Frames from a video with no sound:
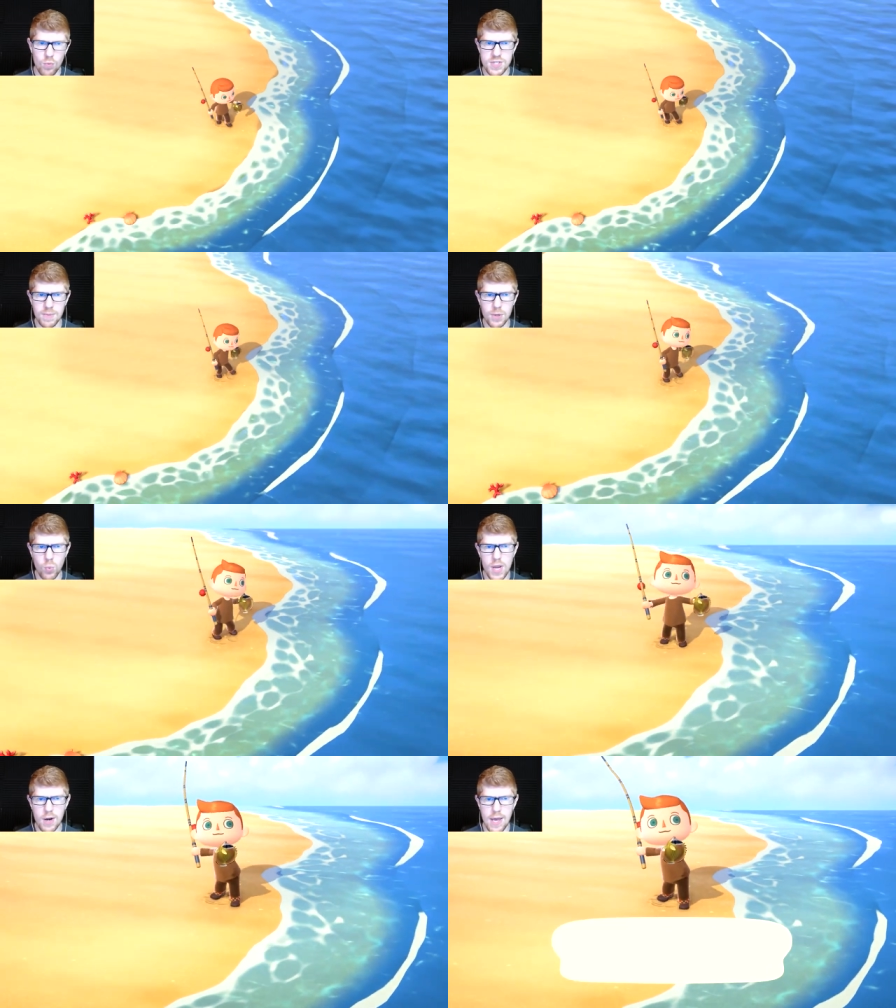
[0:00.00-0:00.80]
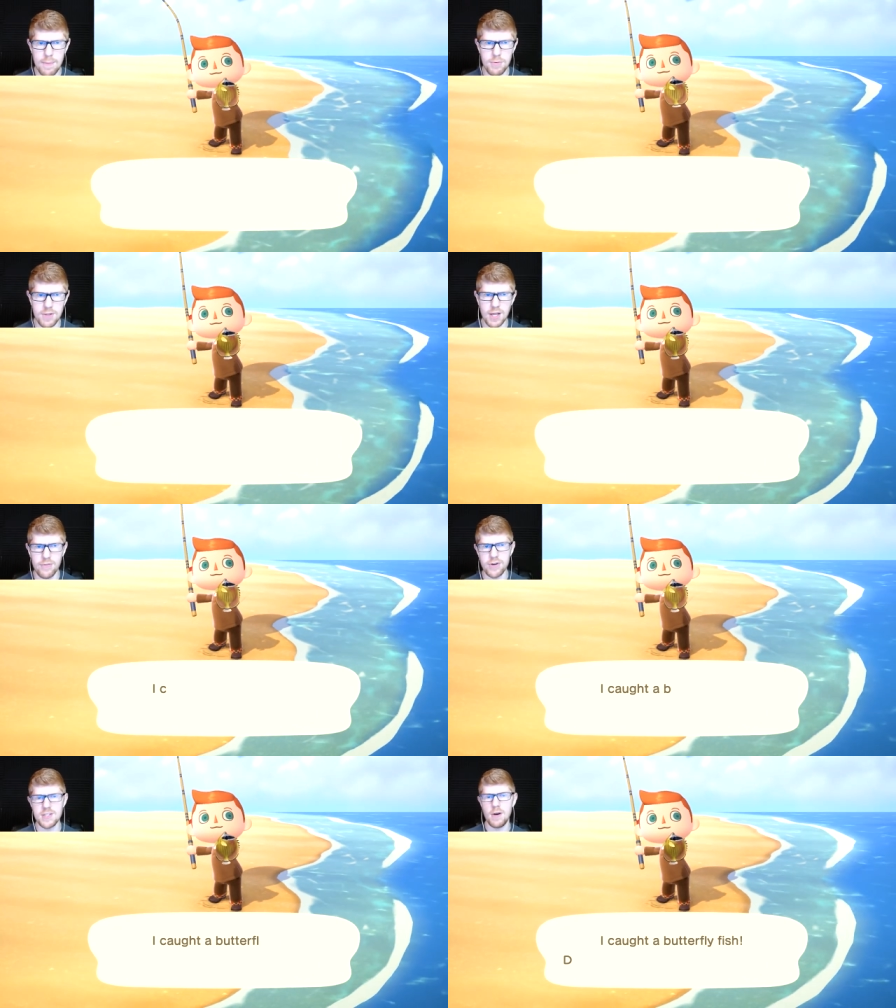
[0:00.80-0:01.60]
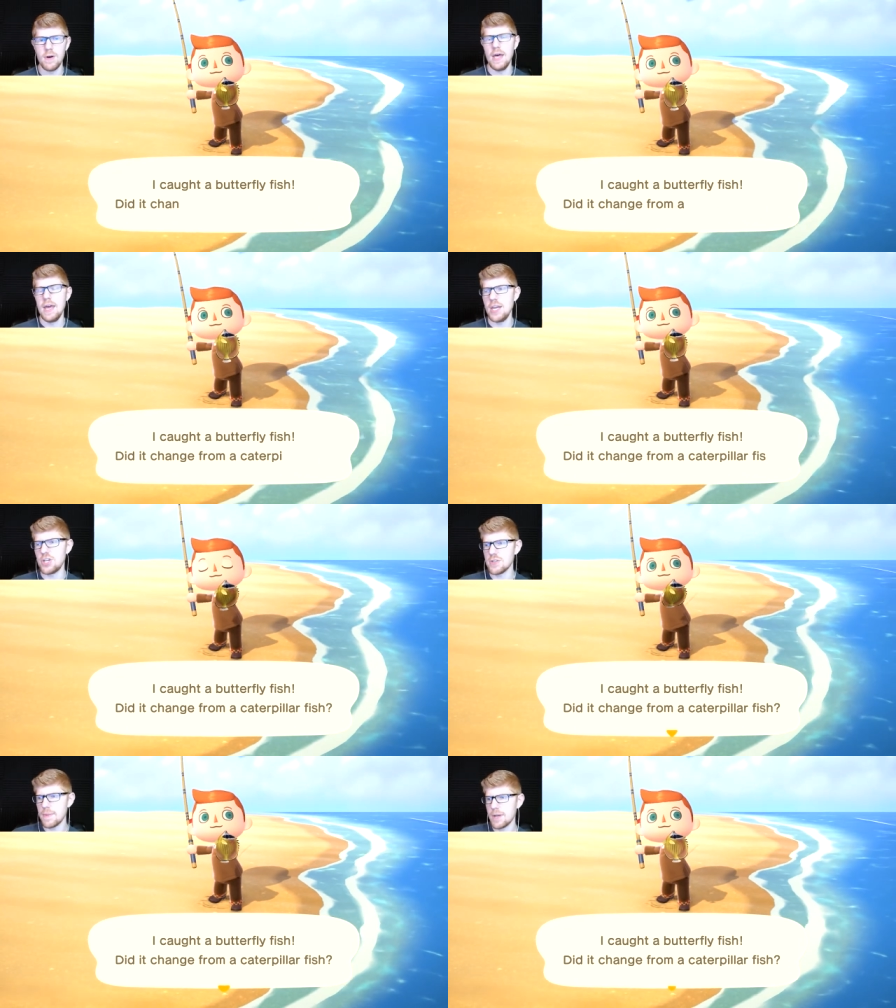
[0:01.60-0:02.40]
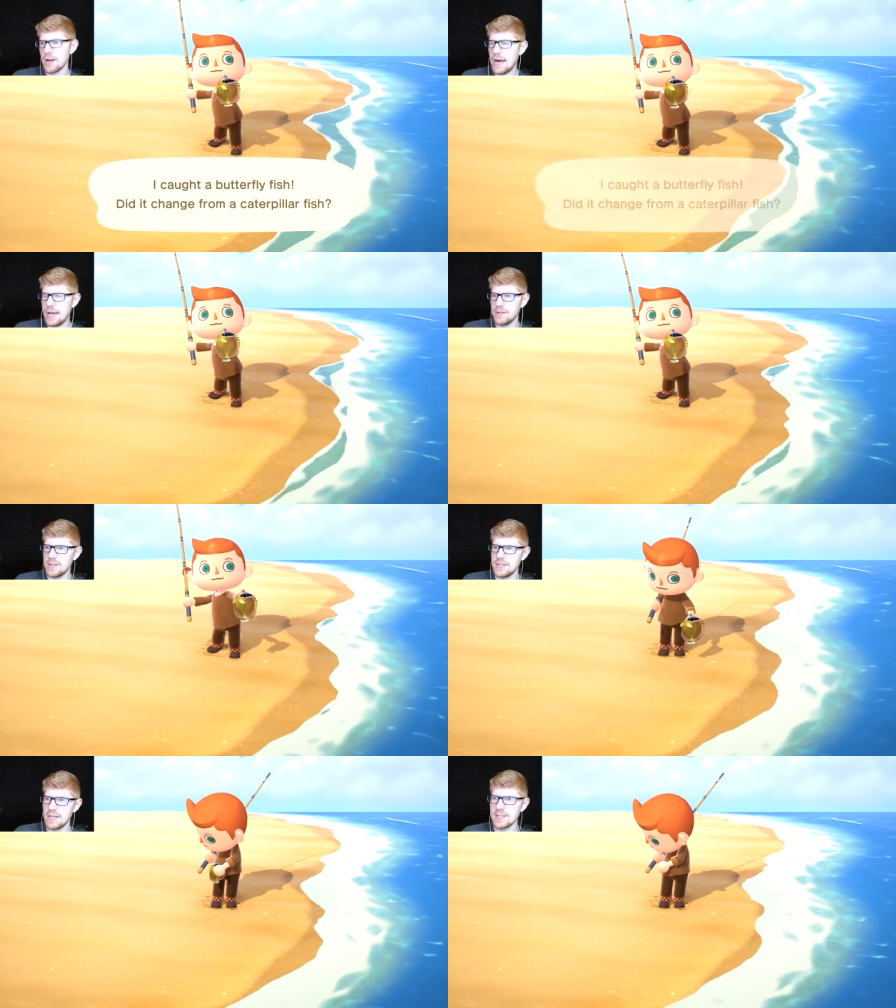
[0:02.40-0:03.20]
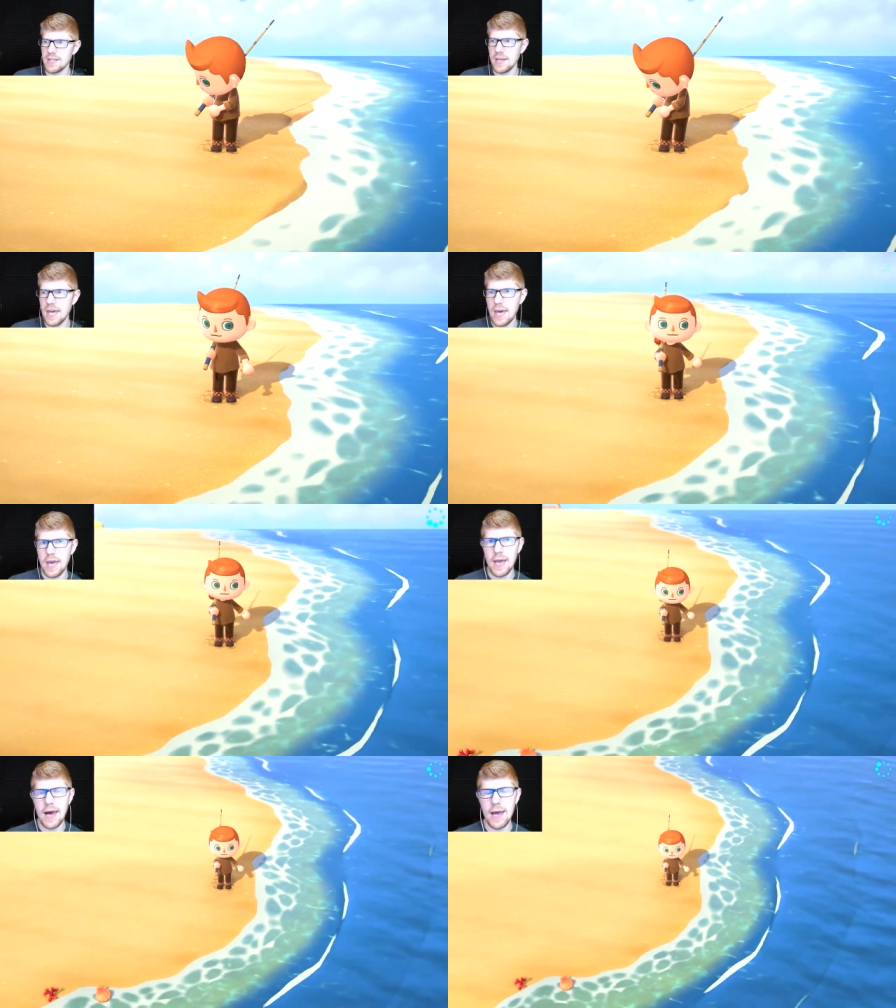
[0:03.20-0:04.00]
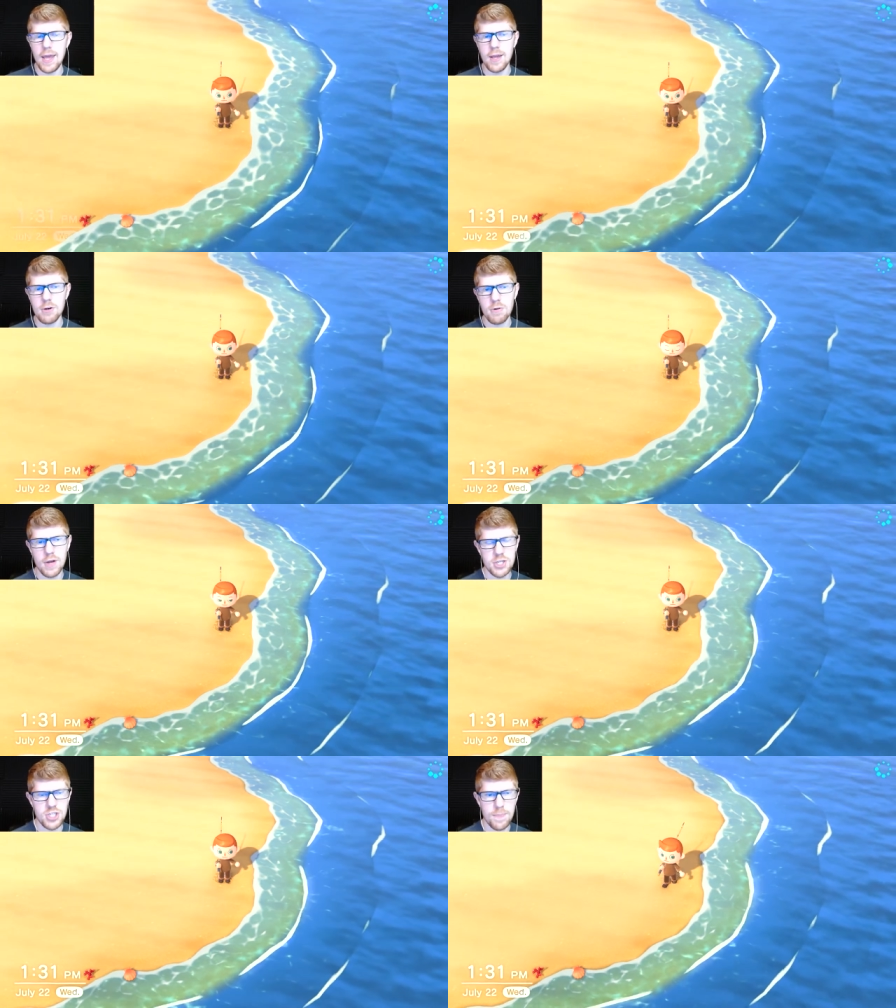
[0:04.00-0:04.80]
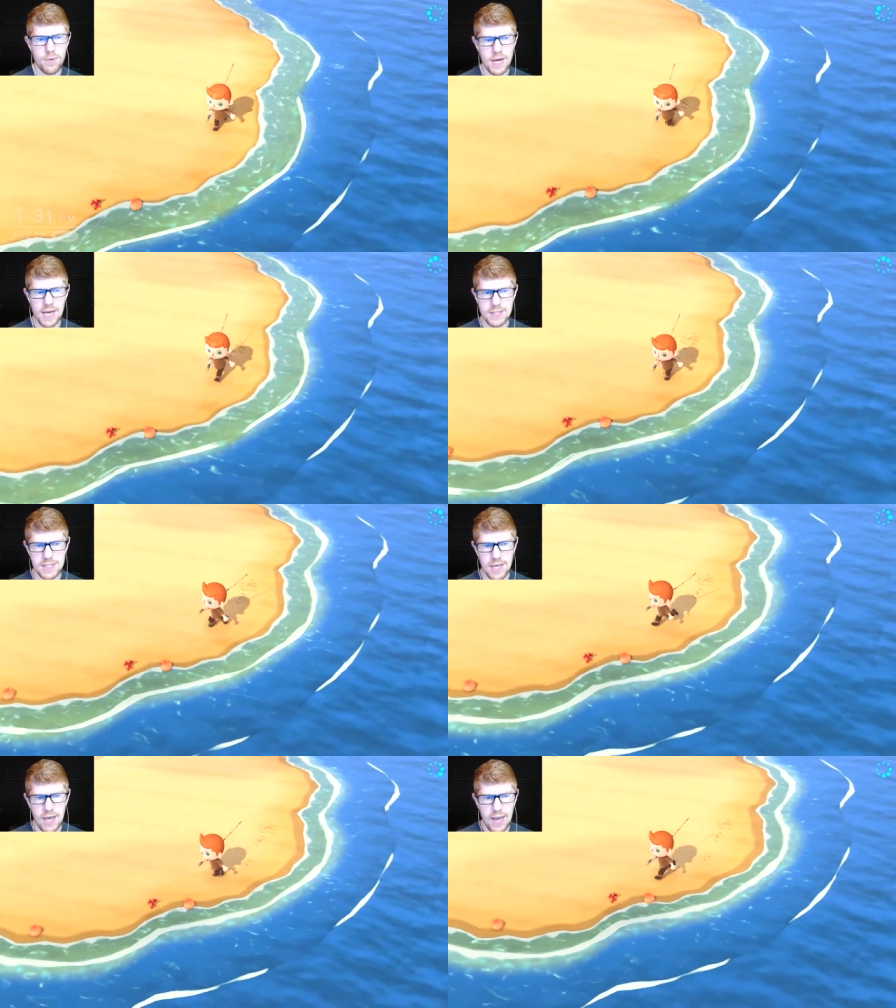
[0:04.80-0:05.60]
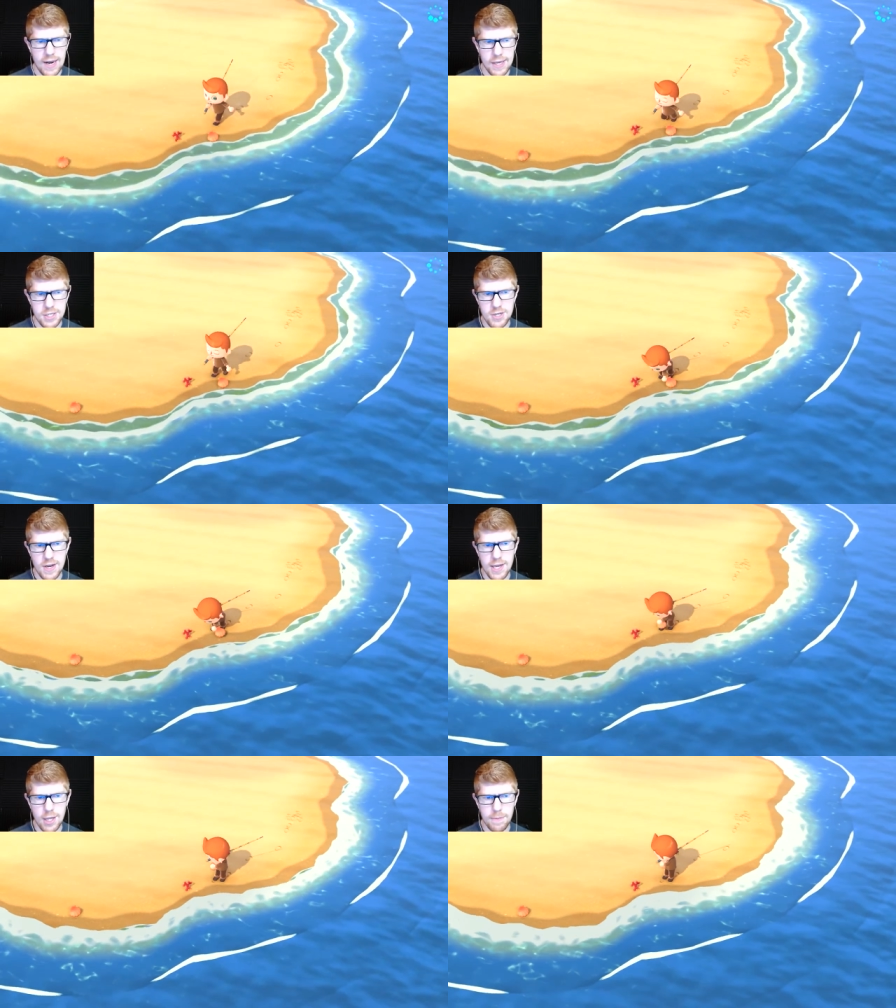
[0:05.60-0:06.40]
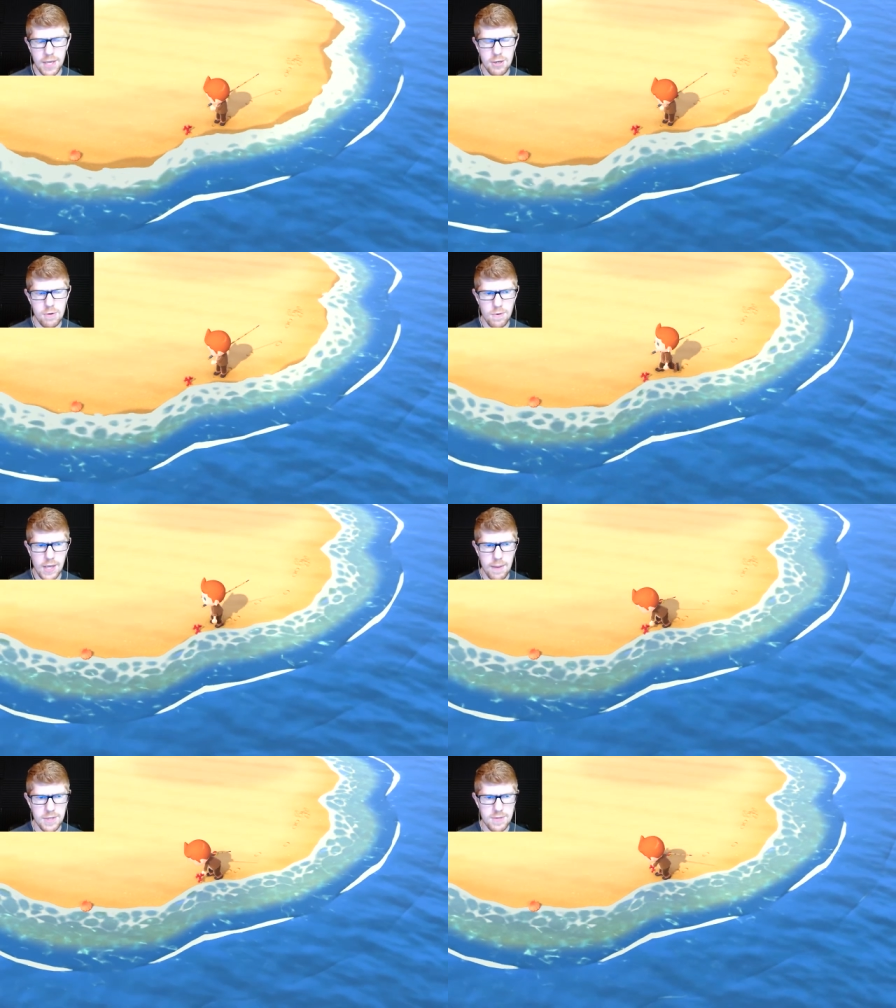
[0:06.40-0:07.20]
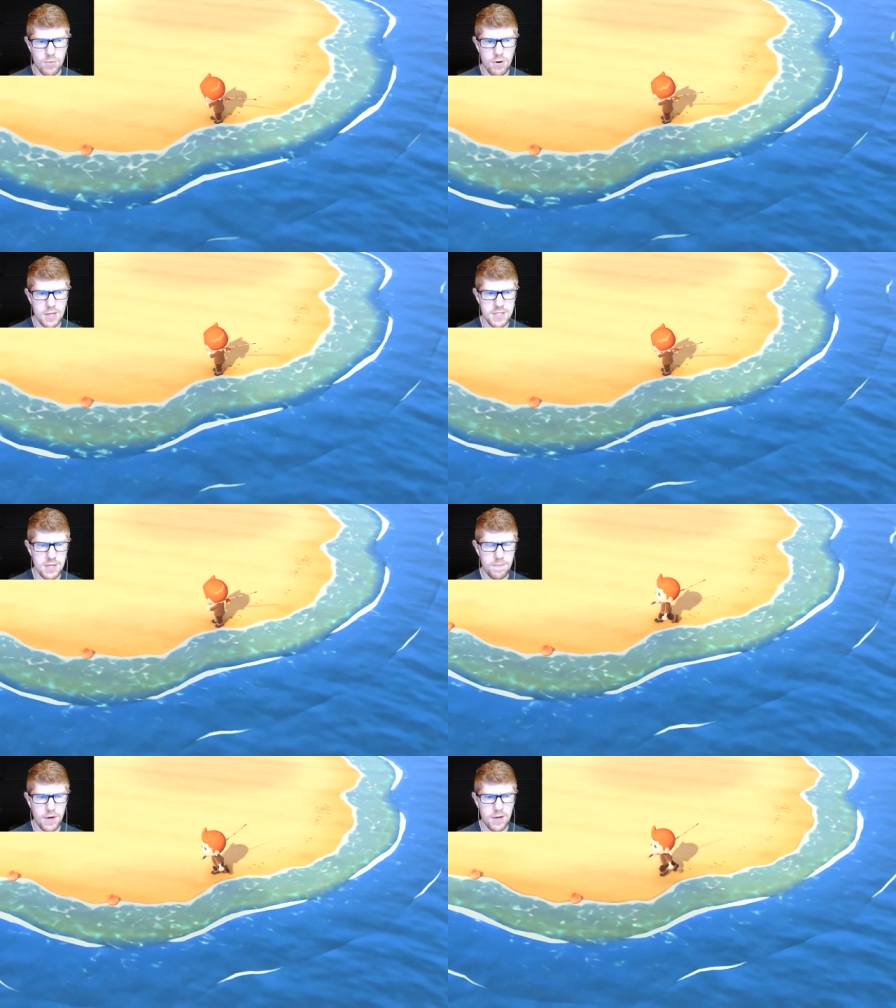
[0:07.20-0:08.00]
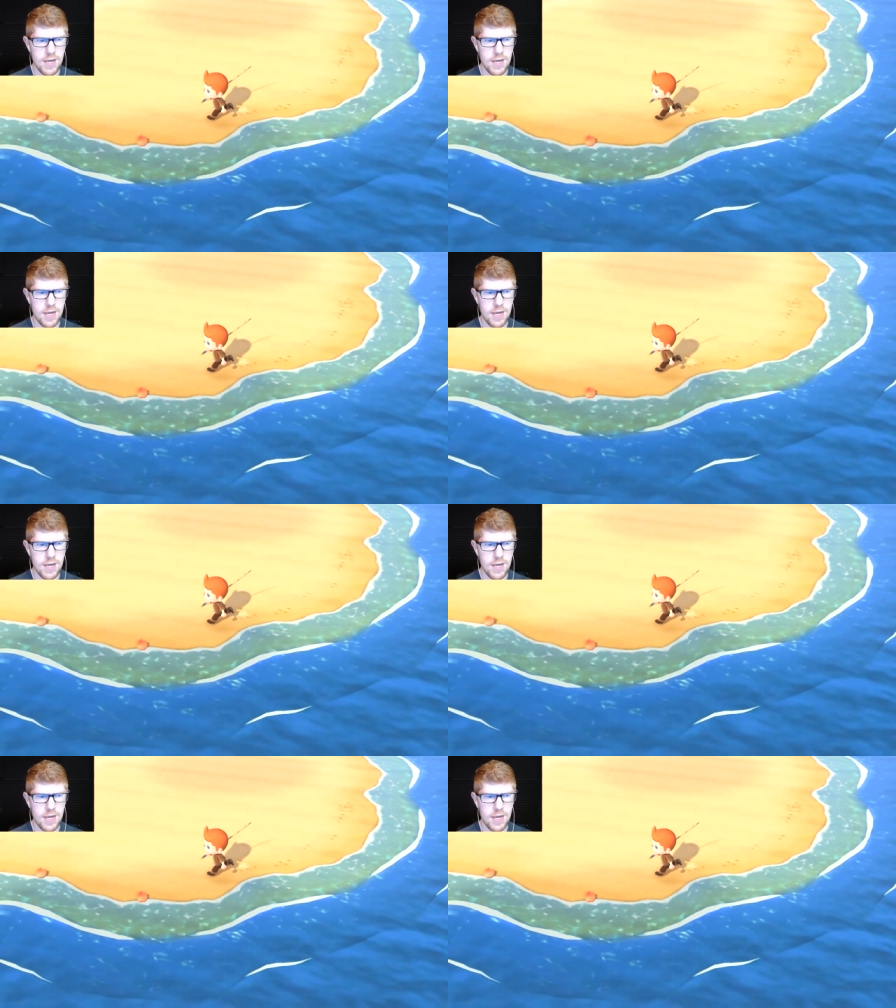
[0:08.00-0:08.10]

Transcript: Something weird happened with Gulliver. So he shows up on your island and he's like, "Hey, I, I shipwrecked and I need your help. Can you get me some rusted parts?